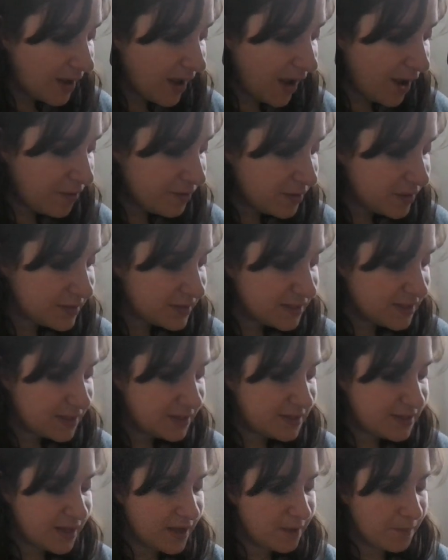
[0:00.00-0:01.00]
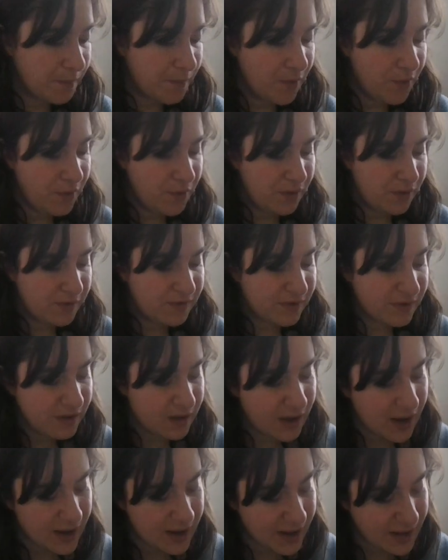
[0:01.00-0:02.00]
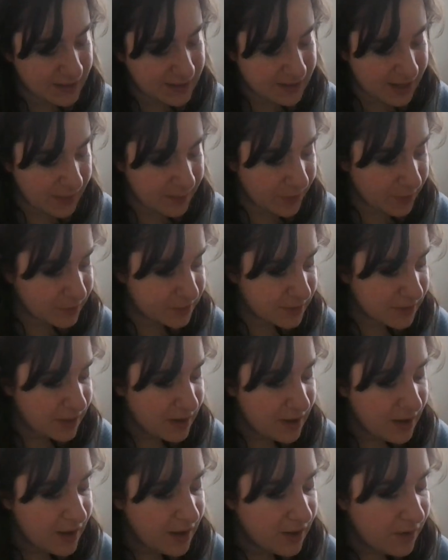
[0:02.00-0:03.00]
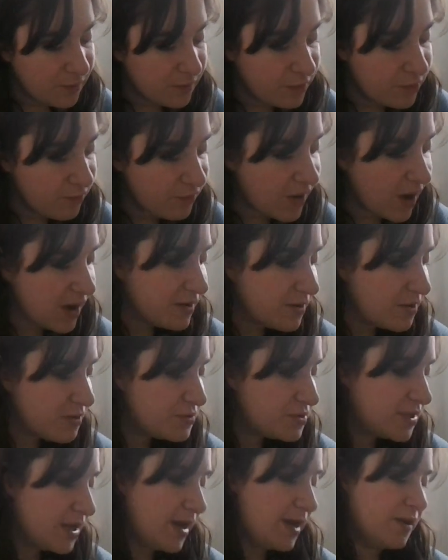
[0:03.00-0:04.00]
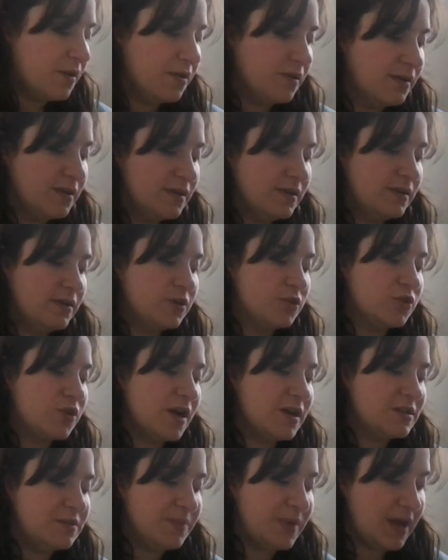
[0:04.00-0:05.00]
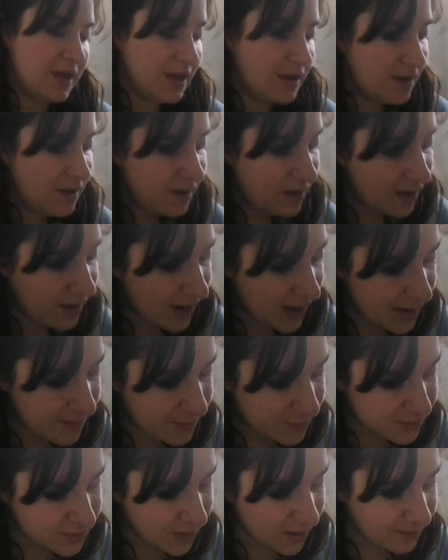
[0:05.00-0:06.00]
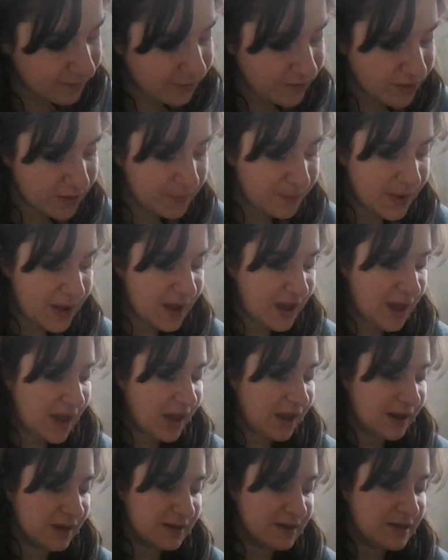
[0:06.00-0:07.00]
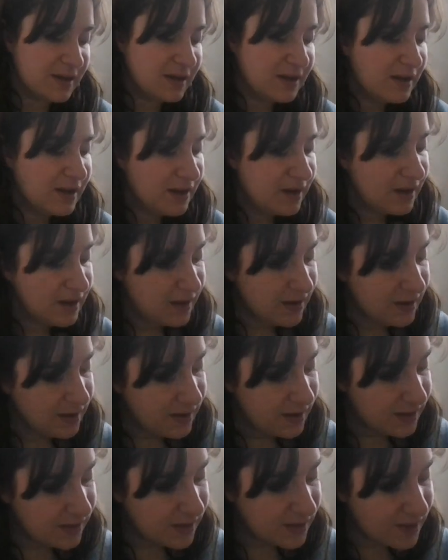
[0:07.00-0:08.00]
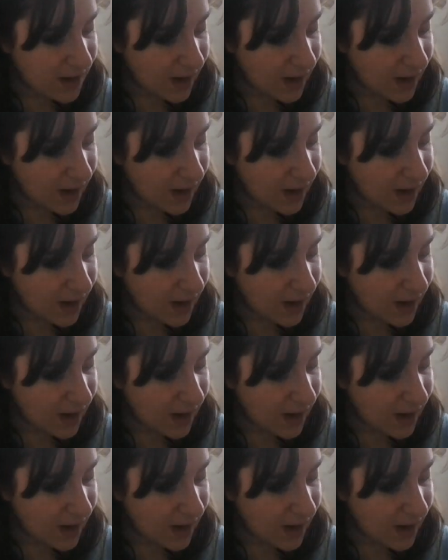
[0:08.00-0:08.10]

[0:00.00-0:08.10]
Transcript: How does this thing move? I asked Amos. You've got no sail. Trust me. Amos offered me a hand. The